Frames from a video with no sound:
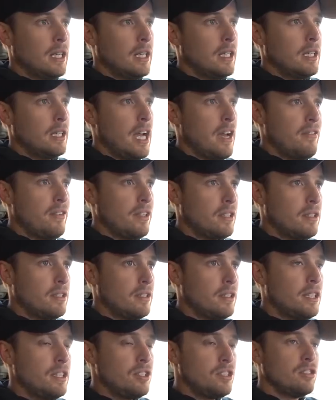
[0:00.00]
uh,
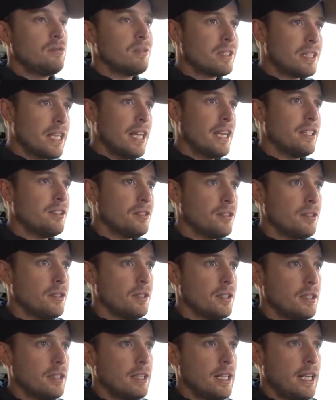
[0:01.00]
having issues with
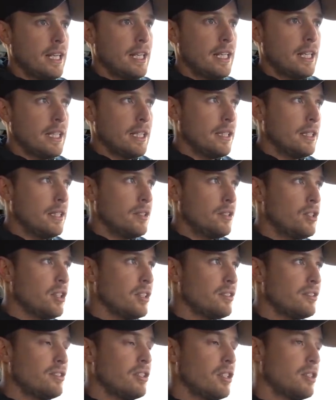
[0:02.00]
cancer and
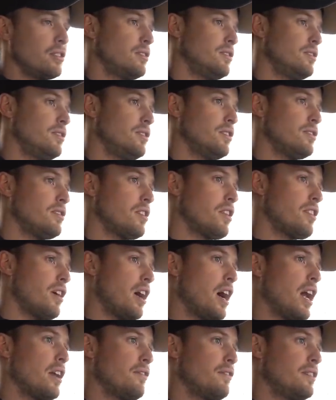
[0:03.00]
just just just the
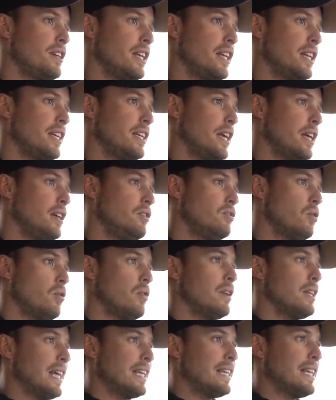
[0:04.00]
thought of getting a
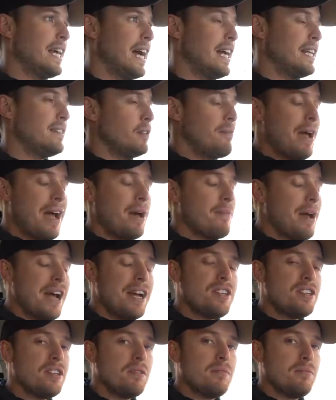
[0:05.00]
toy like that Ima
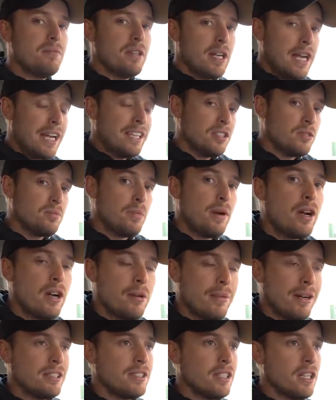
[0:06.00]
imagine as a
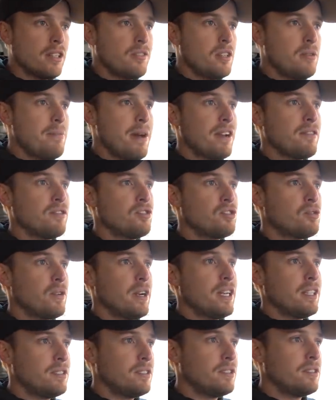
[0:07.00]
parent myself the amount of
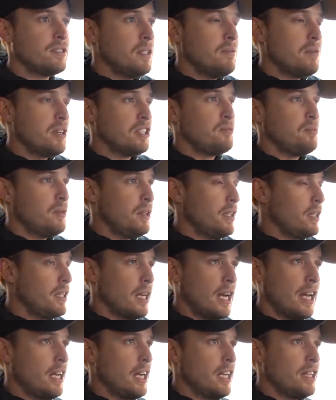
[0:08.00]
stress it must
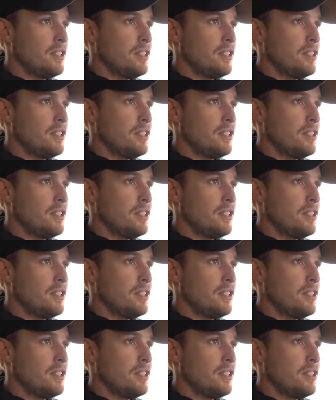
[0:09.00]
be I,